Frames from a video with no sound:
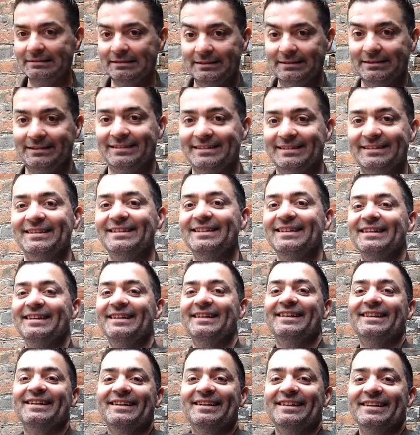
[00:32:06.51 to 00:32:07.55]

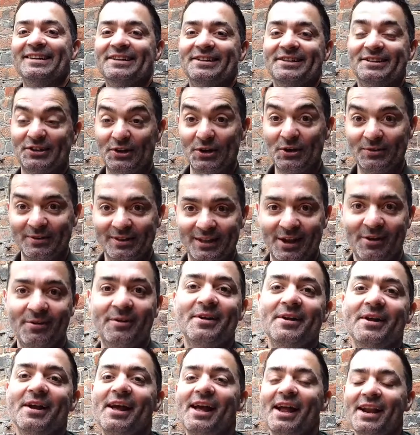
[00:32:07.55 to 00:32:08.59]
it's cool though.
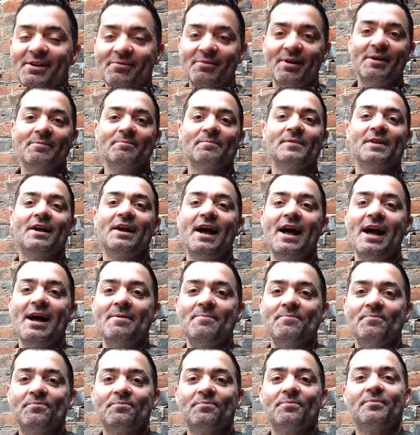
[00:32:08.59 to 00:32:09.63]
Anyway,
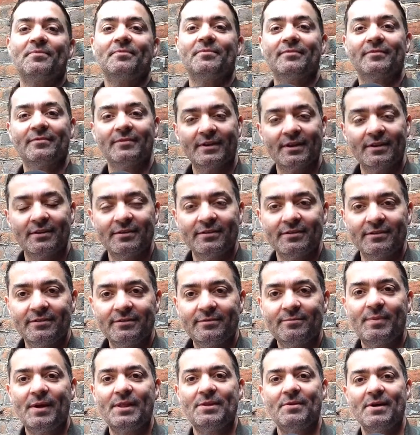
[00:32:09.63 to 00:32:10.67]

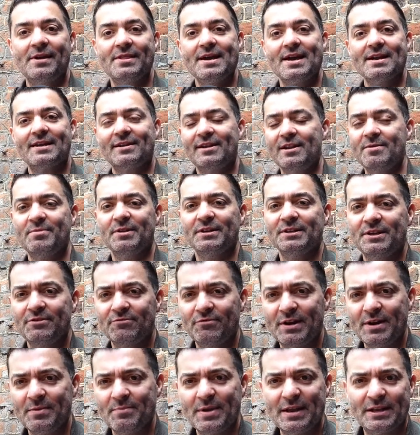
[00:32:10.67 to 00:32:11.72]
um, by the way, that clip isn't a
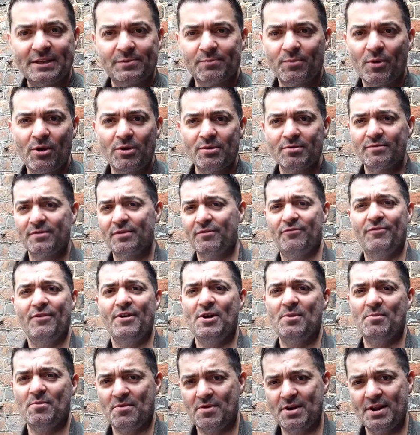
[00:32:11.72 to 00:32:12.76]
really big spoiler of the
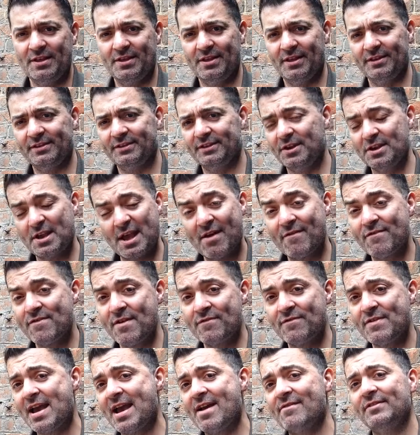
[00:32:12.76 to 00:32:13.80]
film or anything, so you have,
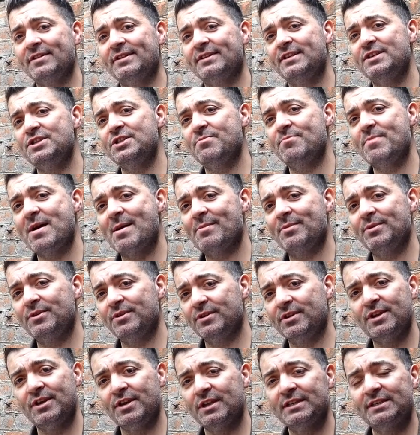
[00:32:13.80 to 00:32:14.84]
if you haven't seen The
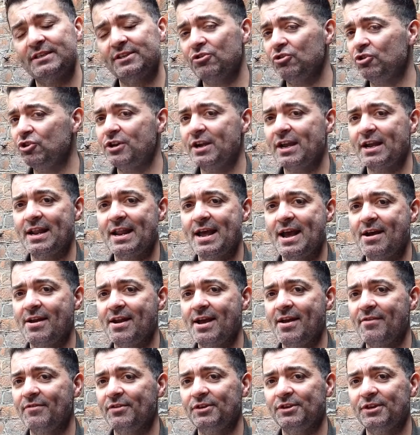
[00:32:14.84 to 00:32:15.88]
Babadook, you can still check it out.
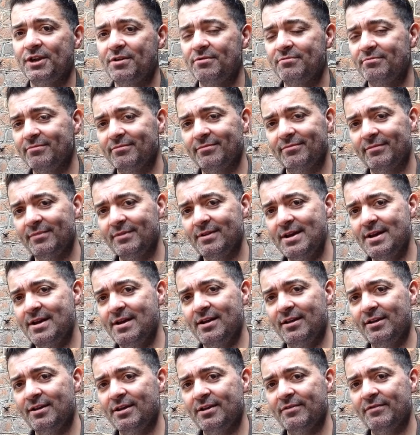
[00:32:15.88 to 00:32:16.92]
I haven't shown uh,
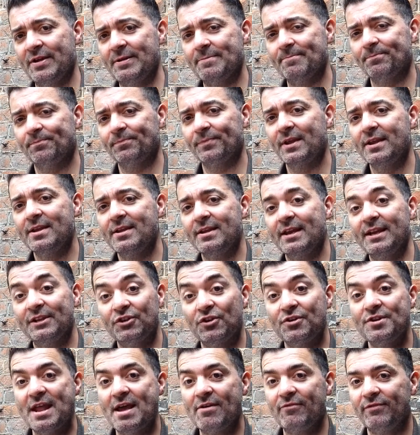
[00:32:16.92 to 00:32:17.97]
a lot of it. It's
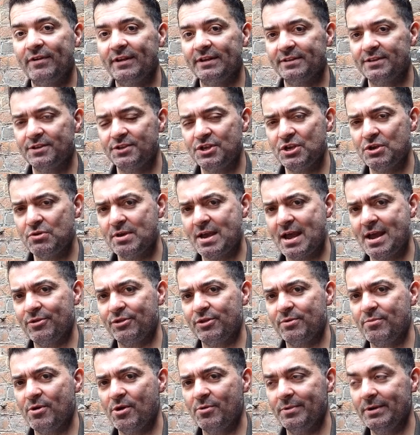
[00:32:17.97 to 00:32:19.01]
on Netflix in the UK at
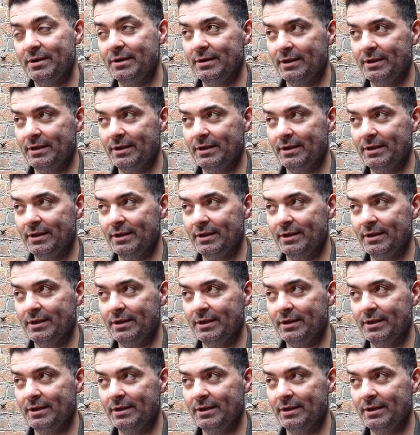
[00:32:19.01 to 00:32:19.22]
the moment,